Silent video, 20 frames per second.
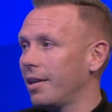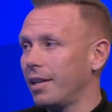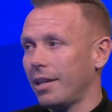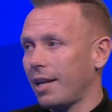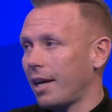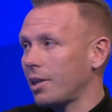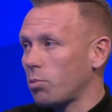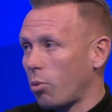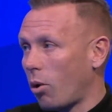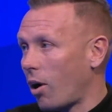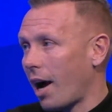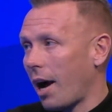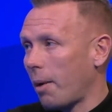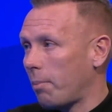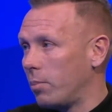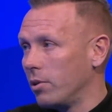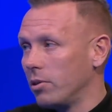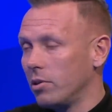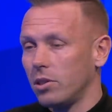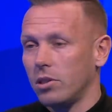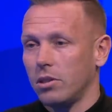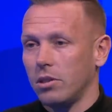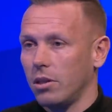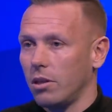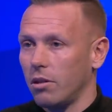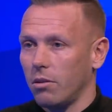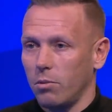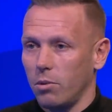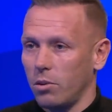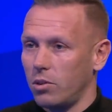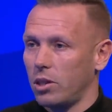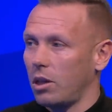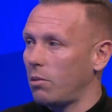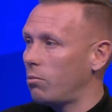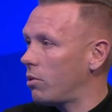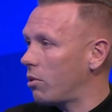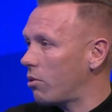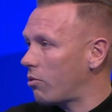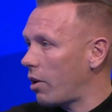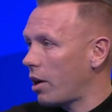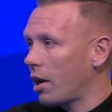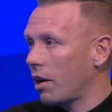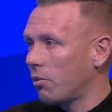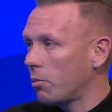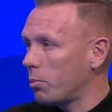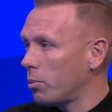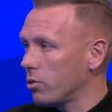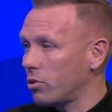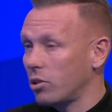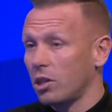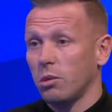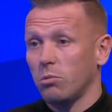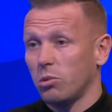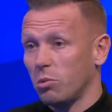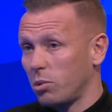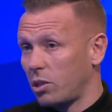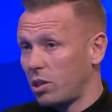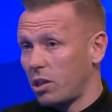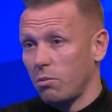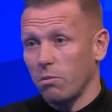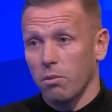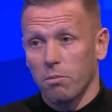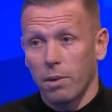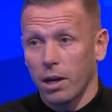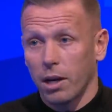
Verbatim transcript: that's what happens. You know, we've seen with the great Liverpool teams, we've seen with